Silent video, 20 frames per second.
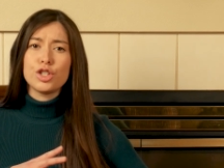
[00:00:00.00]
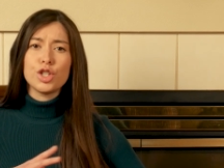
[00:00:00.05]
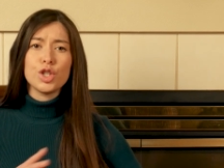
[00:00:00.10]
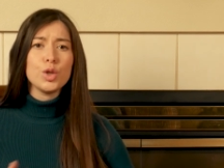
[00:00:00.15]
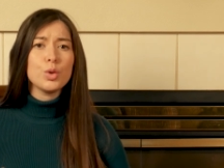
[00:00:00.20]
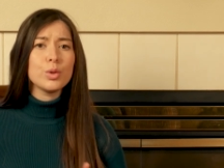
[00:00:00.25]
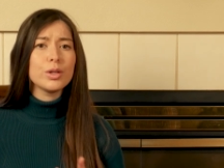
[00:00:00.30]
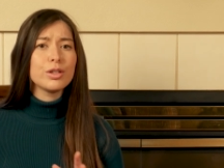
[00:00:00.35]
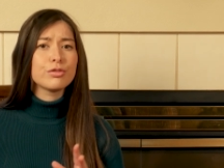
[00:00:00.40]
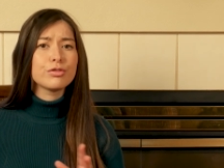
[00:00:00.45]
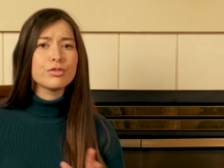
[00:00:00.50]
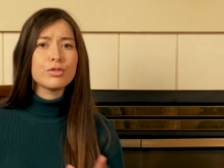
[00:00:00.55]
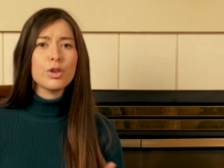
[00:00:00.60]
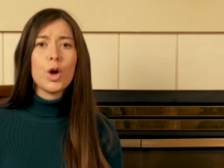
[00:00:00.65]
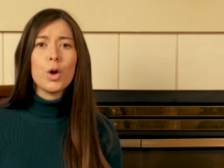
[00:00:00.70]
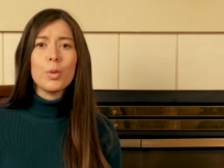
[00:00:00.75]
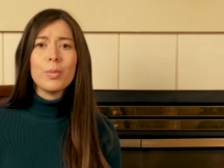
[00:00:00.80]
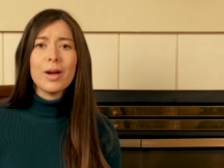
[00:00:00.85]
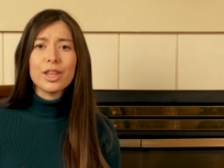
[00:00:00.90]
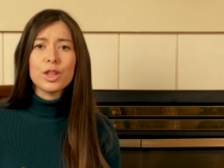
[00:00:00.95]
to and
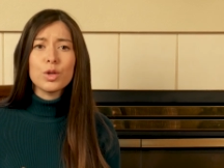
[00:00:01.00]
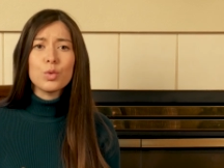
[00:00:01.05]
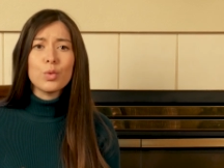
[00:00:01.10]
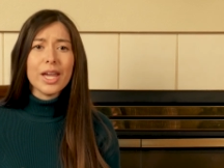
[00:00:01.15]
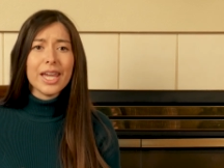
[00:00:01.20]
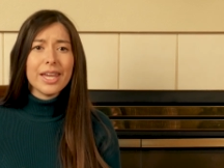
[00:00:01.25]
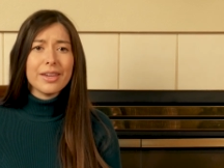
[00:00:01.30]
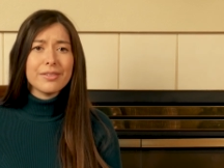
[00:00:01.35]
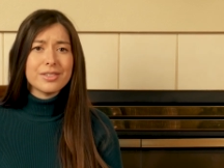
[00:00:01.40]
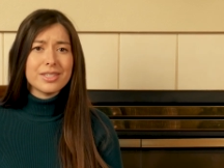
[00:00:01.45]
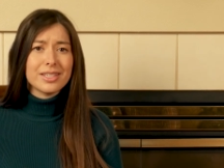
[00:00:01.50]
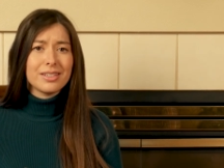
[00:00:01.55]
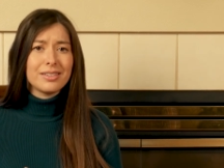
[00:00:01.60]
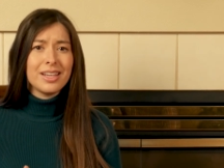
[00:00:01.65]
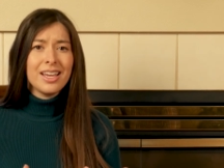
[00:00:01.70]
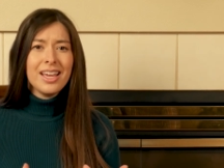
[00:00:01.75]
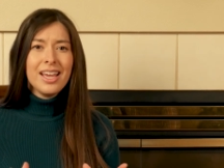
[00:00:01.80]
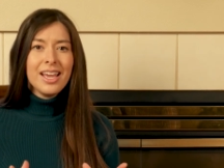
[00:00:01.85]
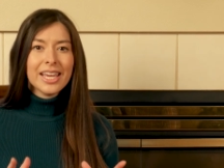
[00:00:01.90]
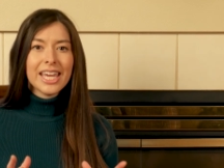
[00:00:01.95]
fro by the waves
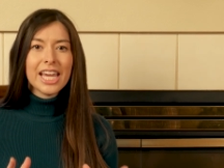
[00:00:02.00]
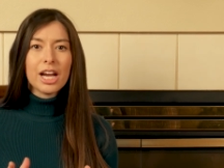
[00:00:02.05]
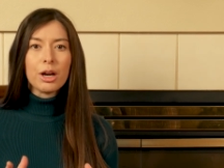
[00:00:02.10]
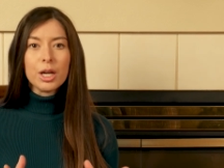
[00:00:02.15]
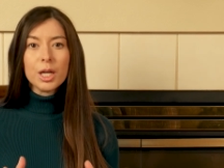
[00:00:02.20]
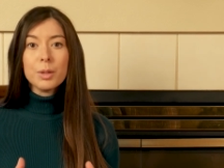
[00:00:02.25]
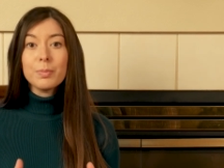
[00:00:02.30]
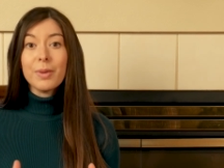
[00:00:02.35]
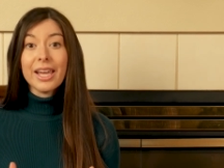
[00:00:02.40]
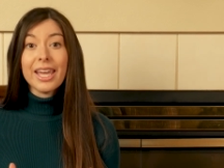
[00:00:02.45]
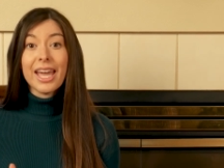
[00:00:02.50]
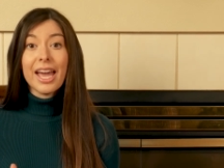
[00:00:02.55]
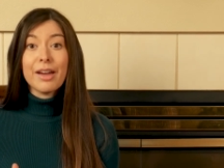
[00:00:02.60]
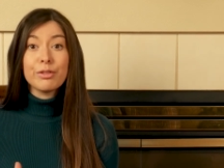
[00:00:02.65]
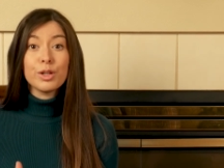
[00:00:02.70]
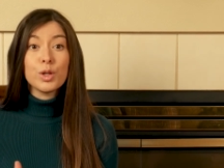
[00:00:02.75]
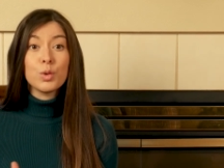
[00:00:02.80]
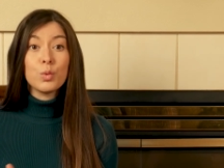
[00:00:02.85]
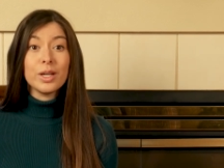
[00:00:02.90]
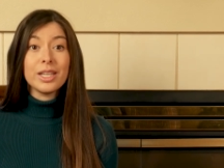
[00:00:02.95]
and carried by
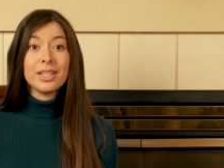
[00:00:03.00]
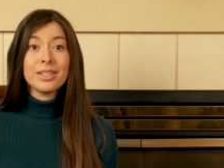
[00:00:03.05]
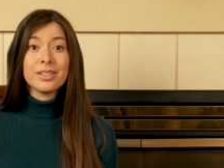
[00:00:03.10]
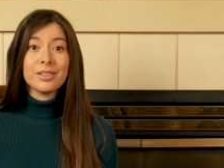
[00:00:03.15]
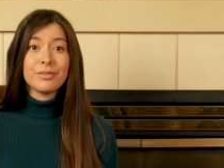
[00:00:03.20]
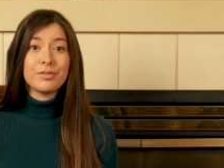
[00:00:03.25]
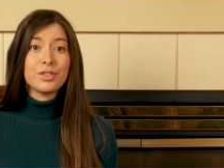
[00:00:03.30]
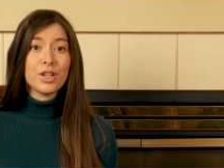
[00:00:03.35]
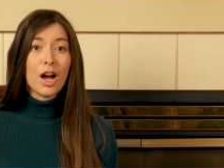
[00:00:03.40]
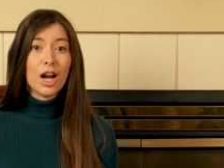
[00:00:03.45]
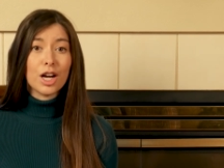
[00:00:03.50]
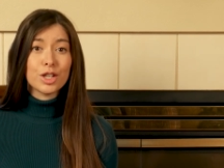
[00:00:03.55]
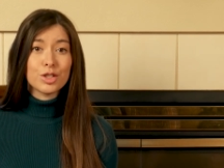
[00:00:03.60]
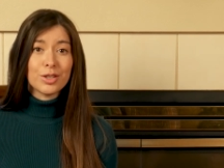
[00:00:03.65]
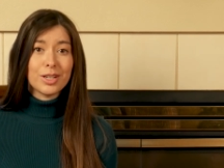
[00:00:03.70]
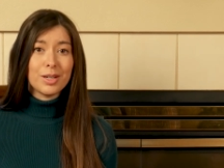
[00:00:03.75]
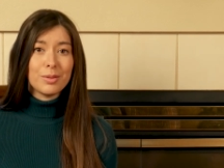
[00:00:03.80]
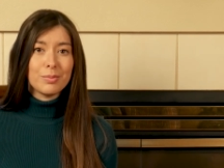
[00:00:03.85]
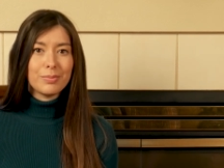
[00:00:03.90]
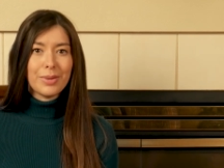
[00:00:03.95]
every wind of
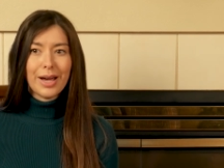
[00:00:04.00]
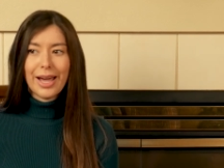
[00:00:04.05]
doctrine,